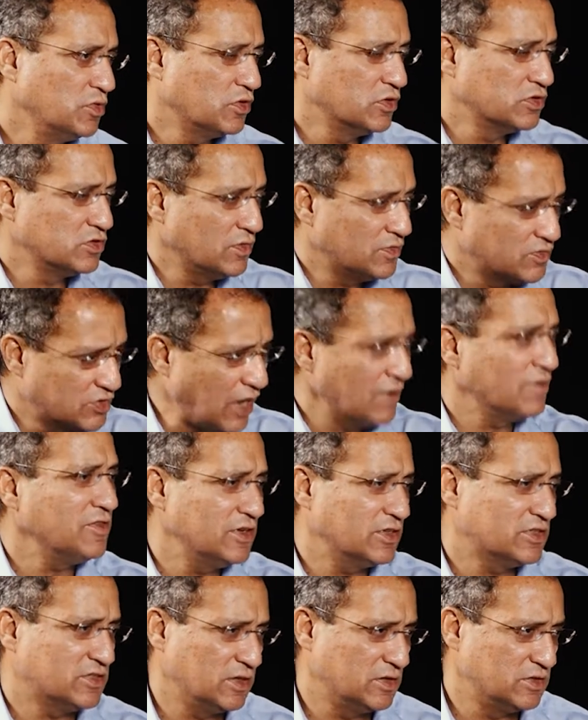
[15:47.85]
because you've
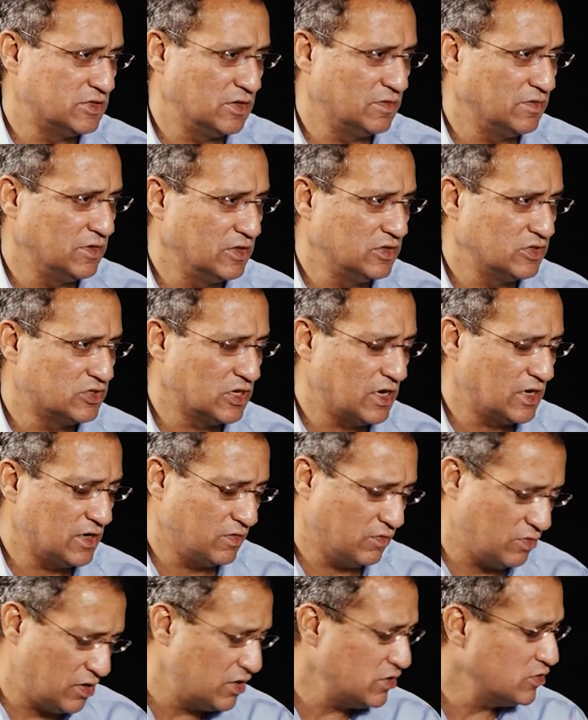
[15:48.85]
traveled extensively in
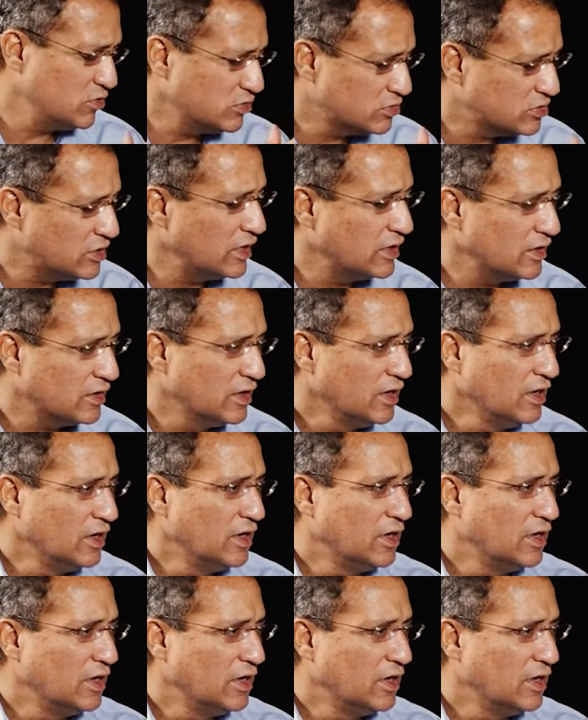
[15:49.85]
China, why do you think